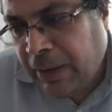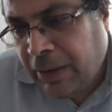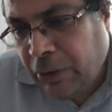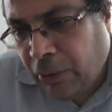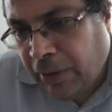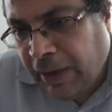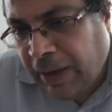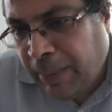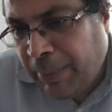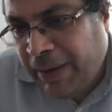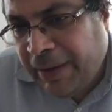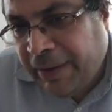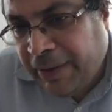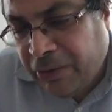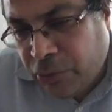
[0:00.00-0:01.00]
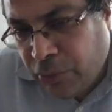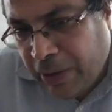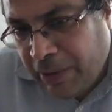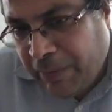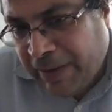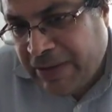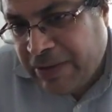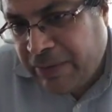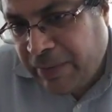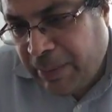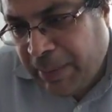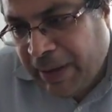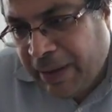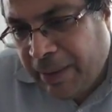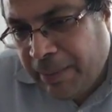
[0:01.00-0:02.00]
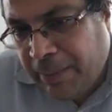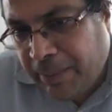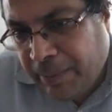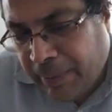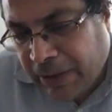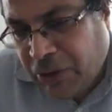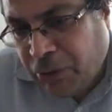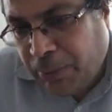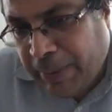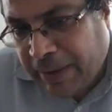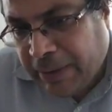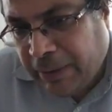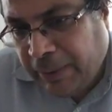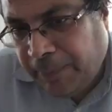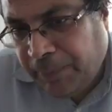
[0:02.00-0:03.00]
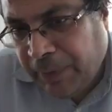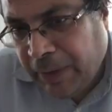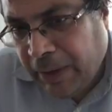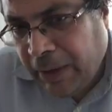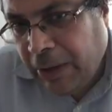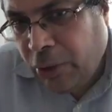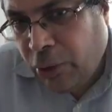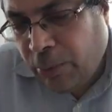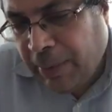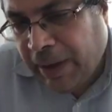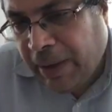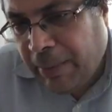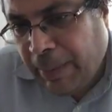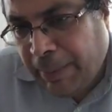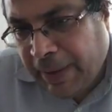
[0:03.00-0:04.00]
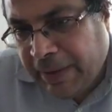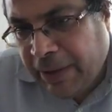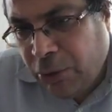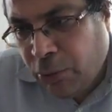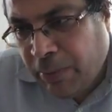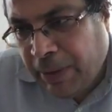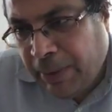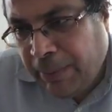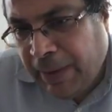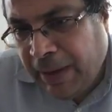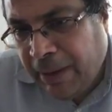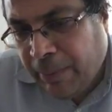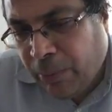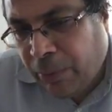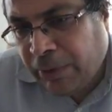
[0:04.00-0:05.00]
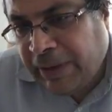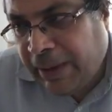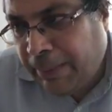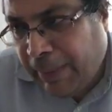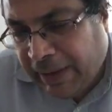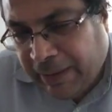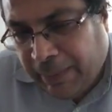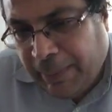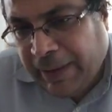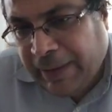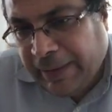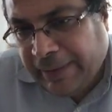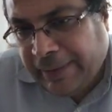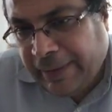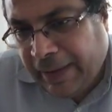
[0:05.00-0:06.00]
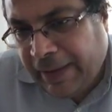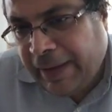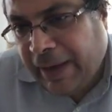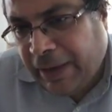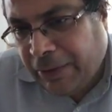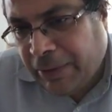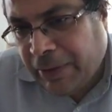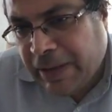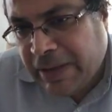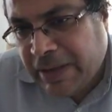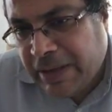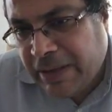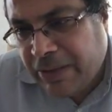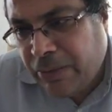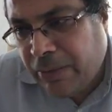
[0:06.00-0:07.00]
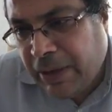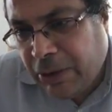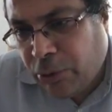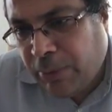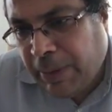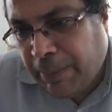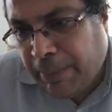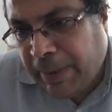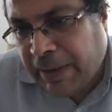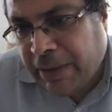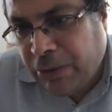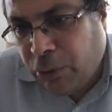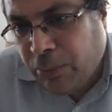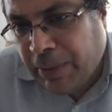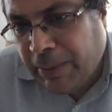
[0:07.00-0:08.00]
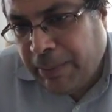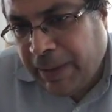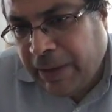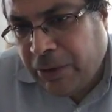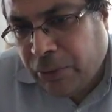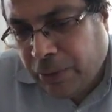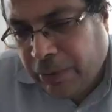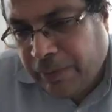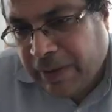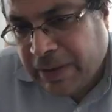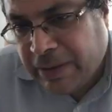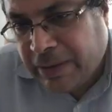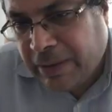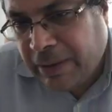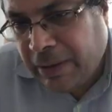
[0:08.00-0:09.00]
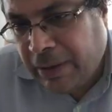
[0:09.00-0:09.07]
Your abilities to invest will become much better. You'll become a better human being. More than mathematics and calculations, you need to be a better human being to invest.